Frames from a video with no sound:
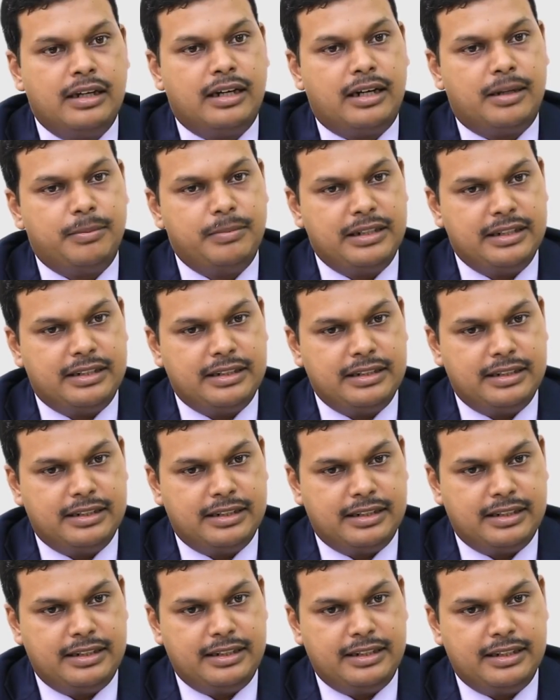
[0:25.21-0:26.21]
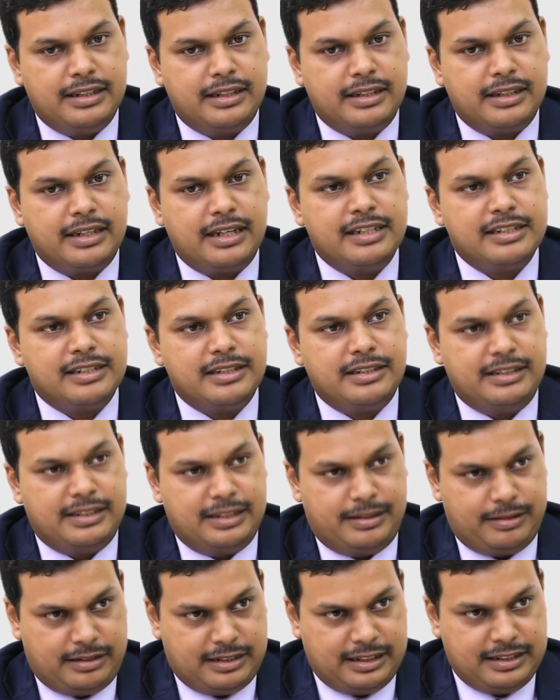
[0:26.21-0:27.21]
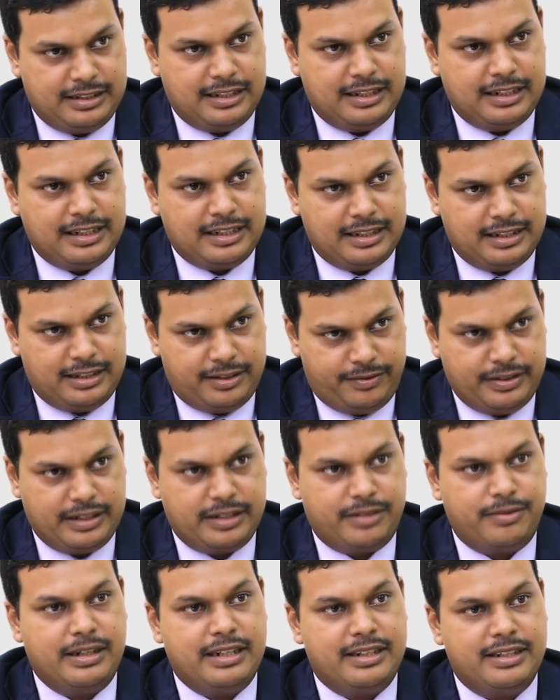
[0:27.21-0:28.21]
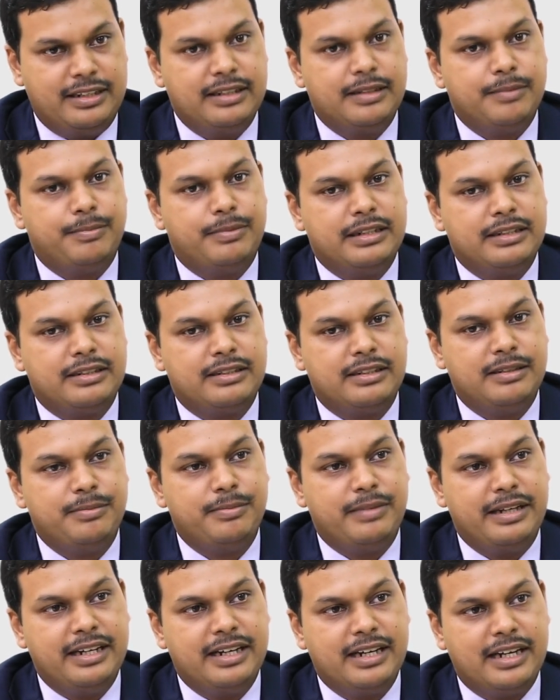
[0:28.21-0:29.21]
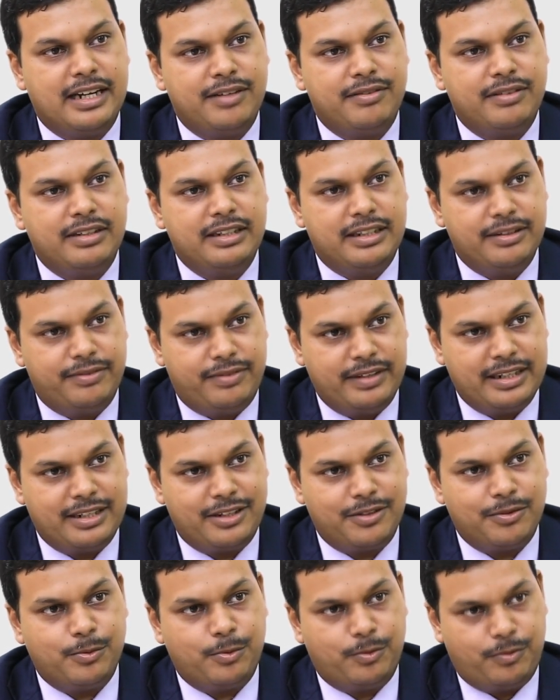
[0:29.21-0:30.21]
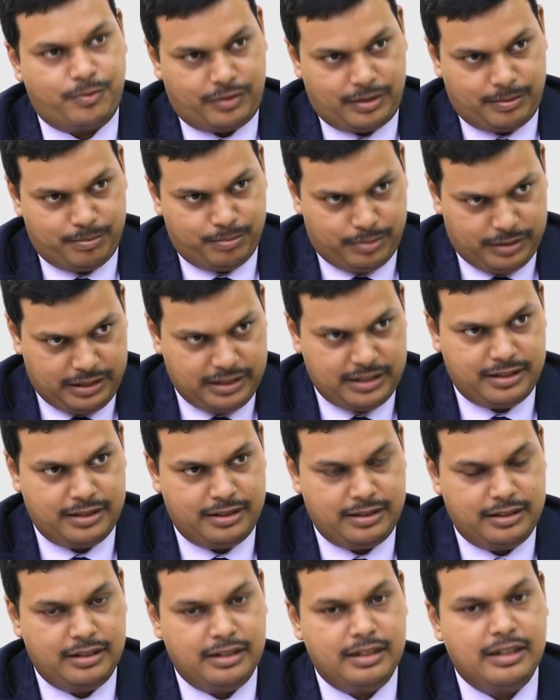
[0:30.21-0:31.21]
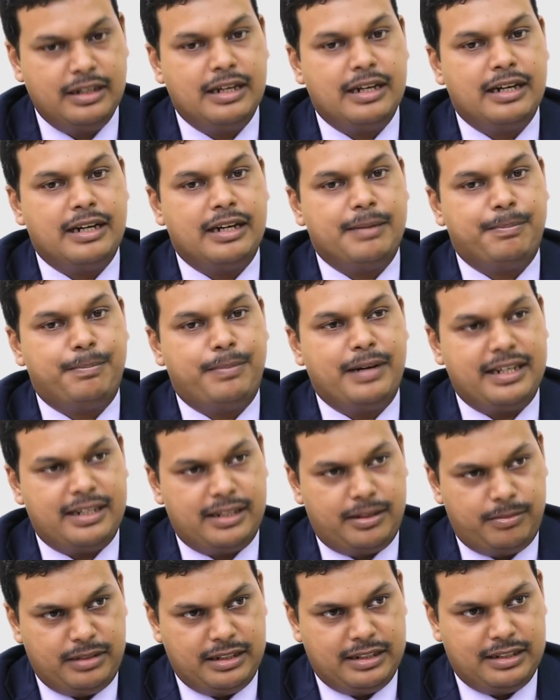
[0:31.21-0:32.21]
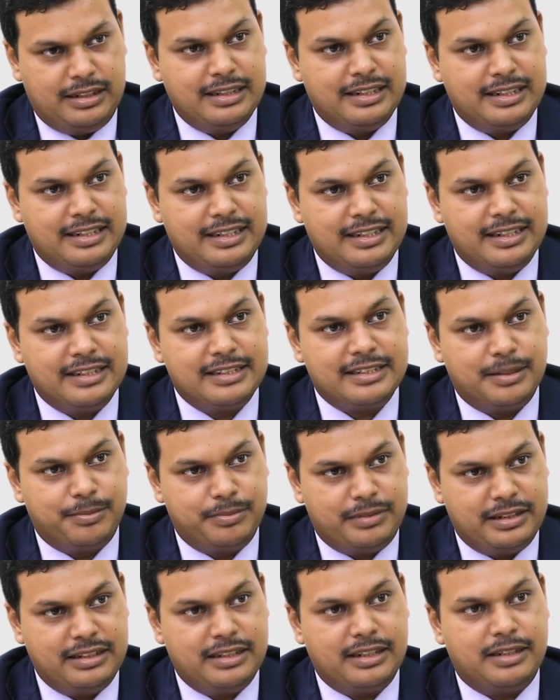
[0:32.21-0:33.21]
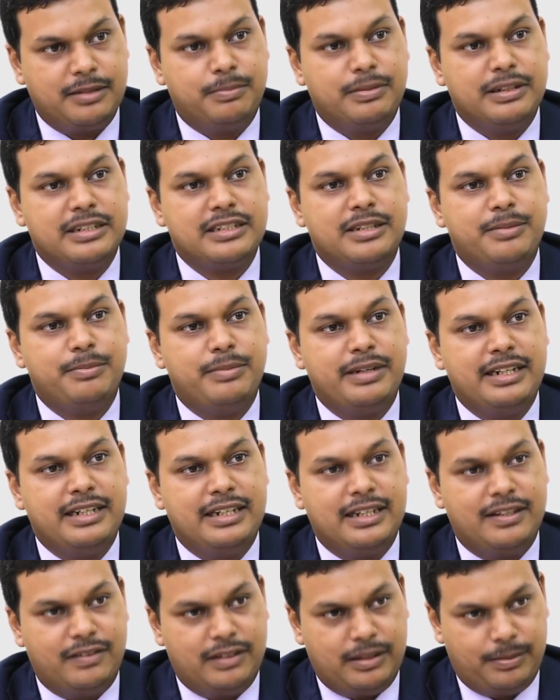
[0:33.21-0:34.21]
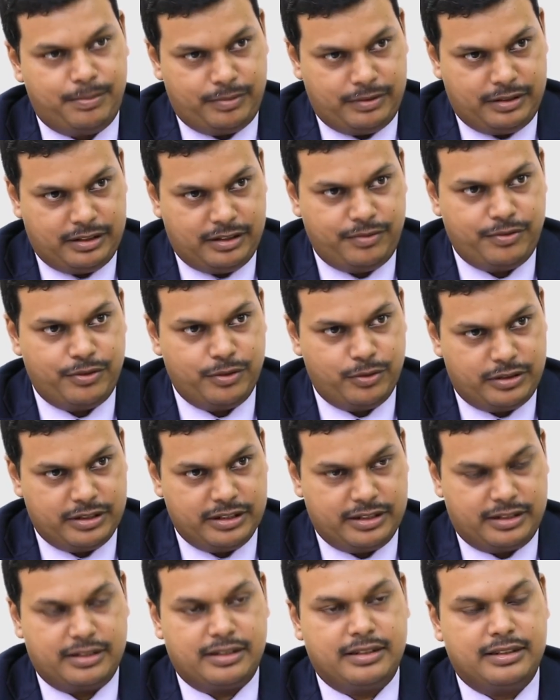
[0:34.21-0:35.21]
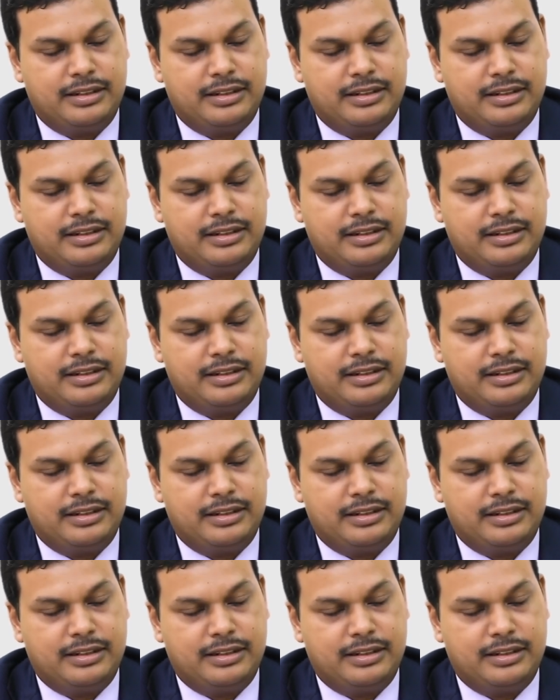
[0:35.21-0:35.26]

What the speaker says: Umbilical hernia is a congenital defect wherein the person may have a defect from birth. A paraumbilical hernia is something that a person may develop in the future.